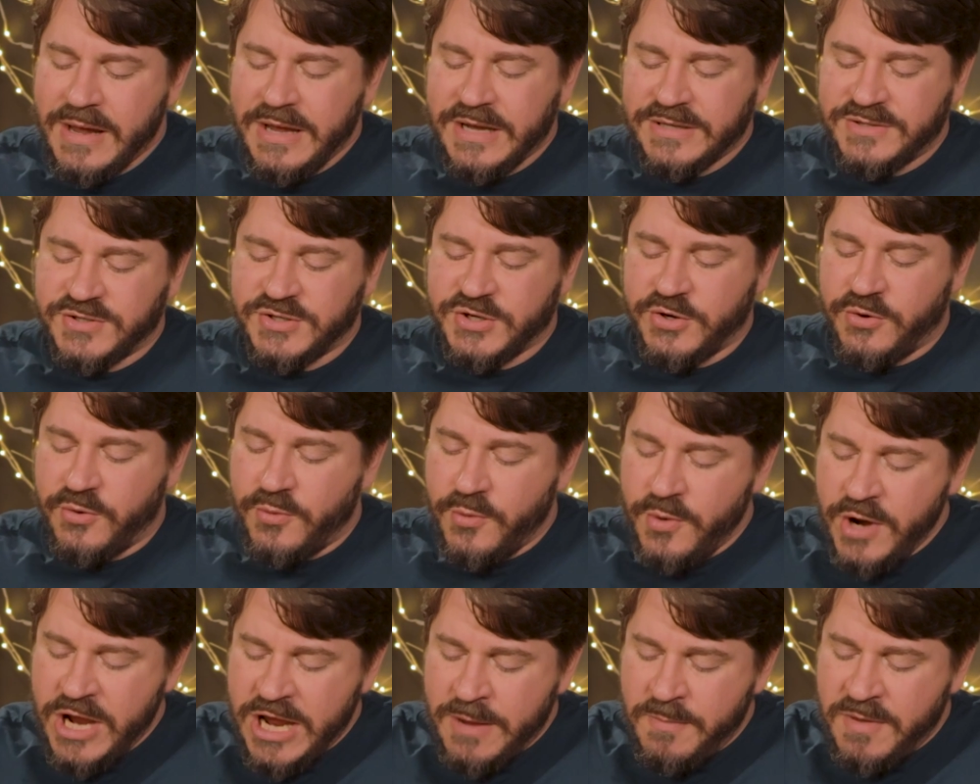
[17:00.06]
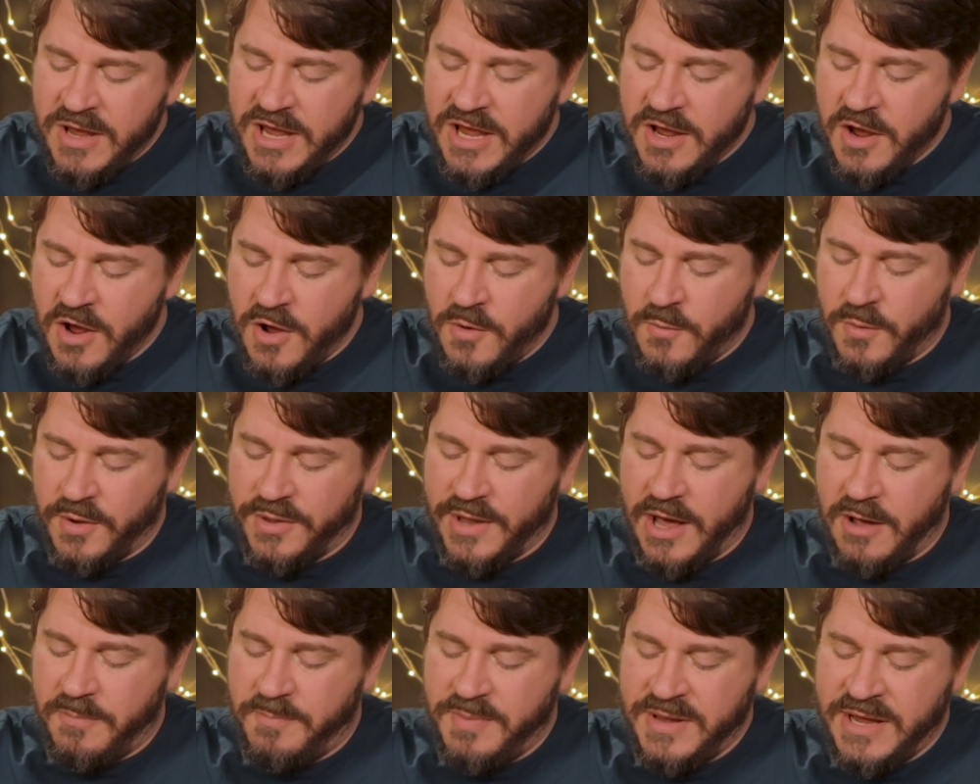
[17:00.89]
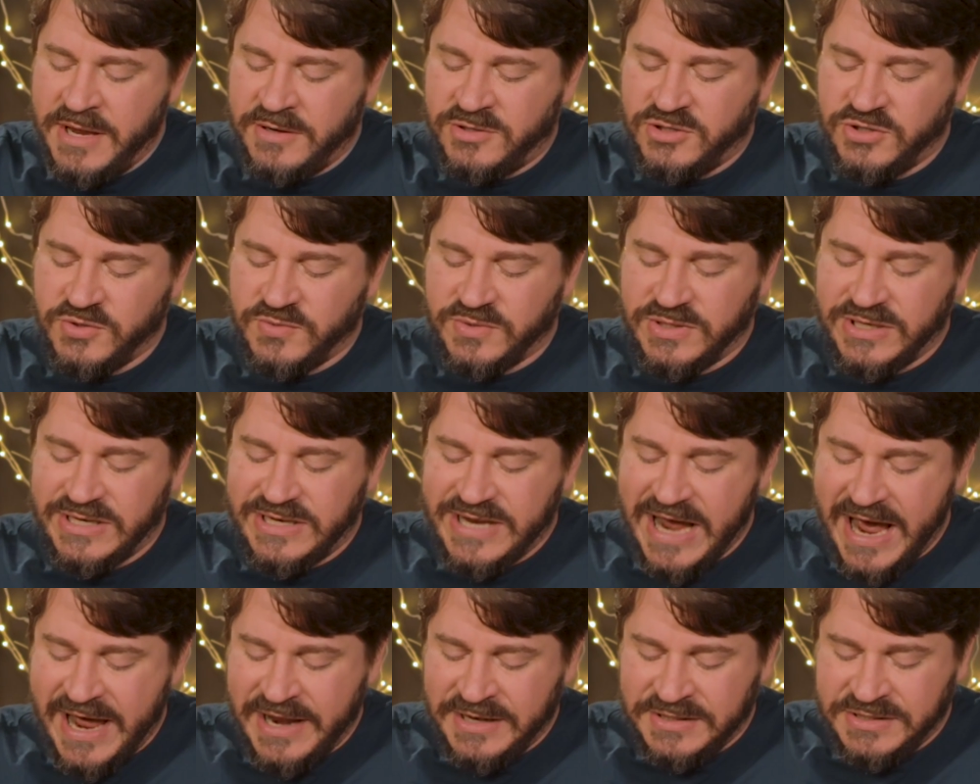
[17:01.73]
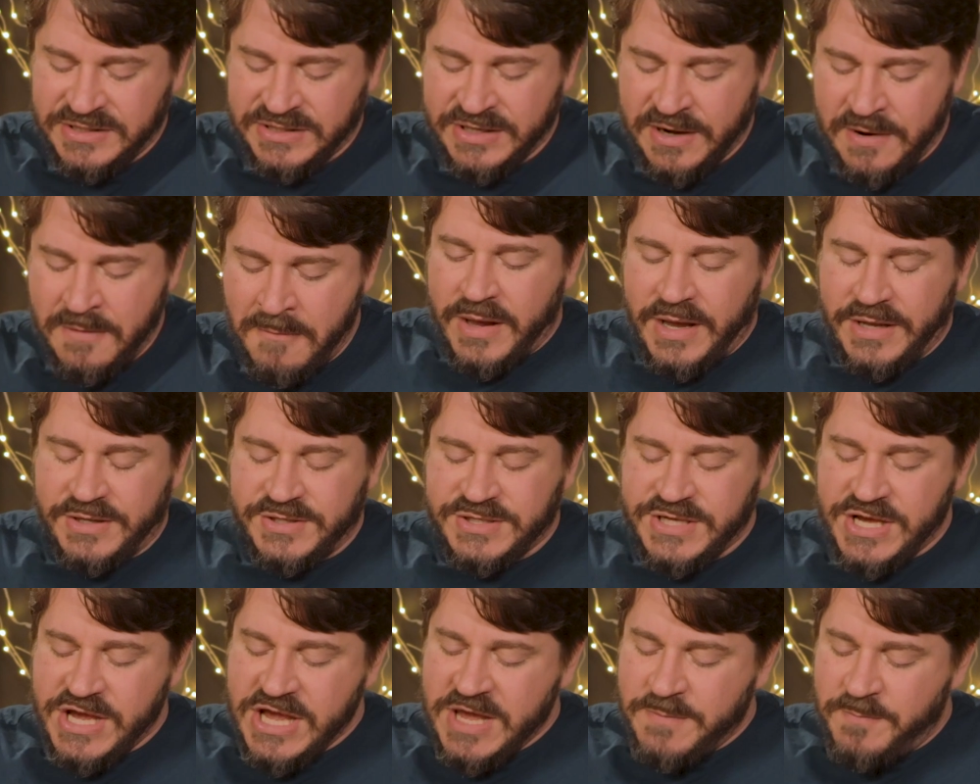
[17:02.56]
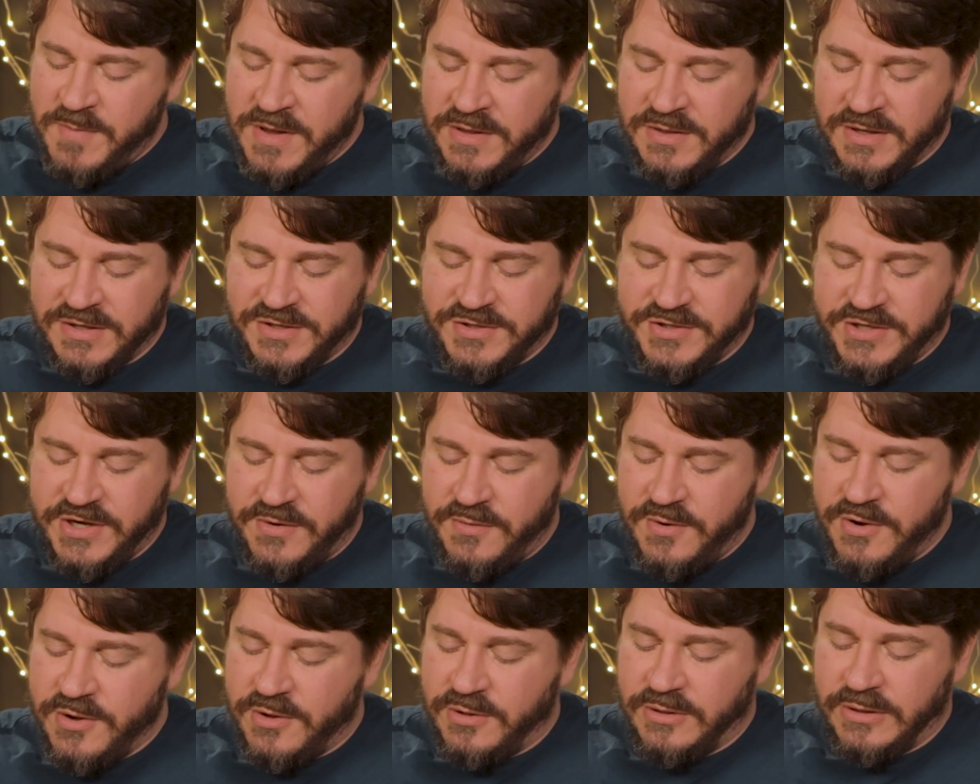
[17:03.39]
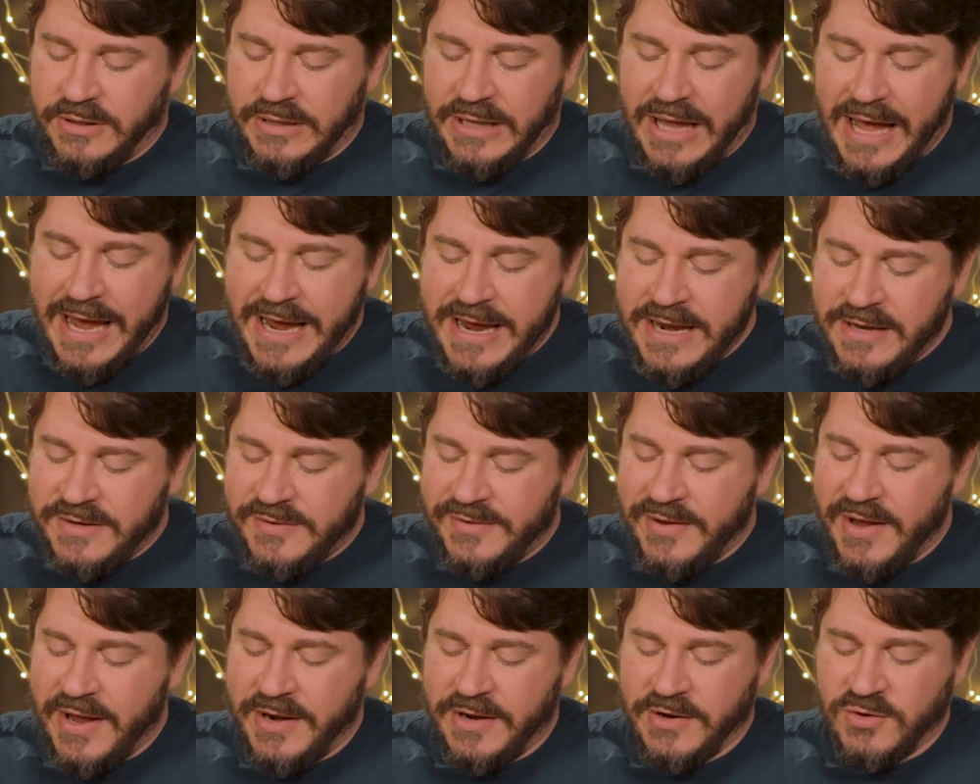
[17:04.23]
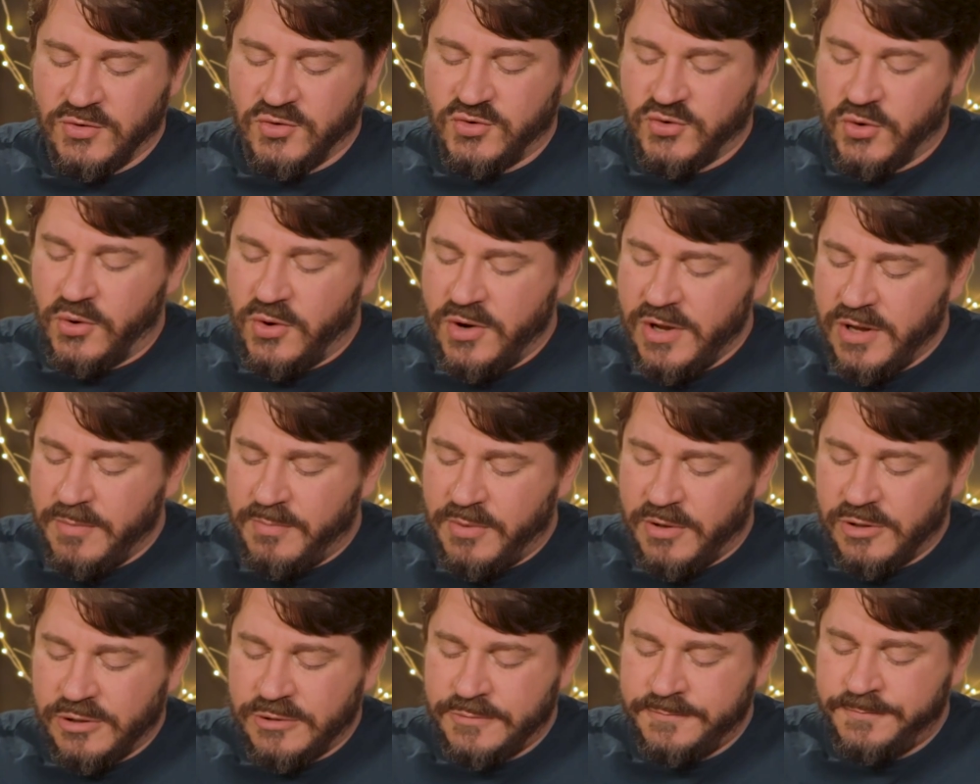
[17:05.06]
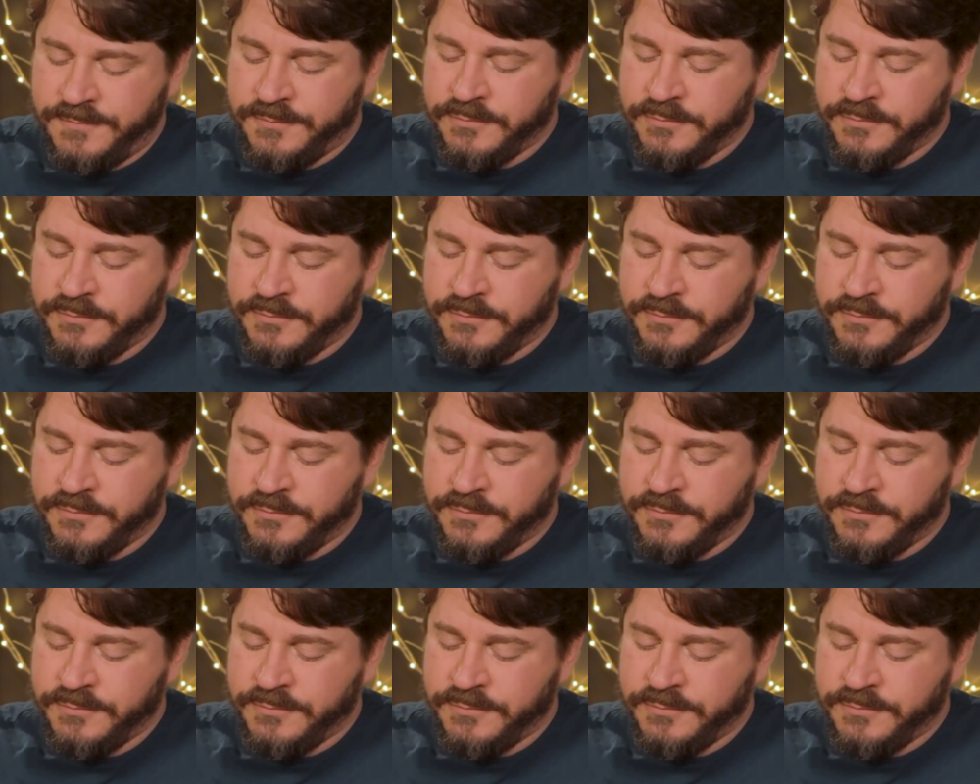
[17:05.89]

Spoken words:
It's creamy without being too dense. It's keeping the cereal light and enjoyable.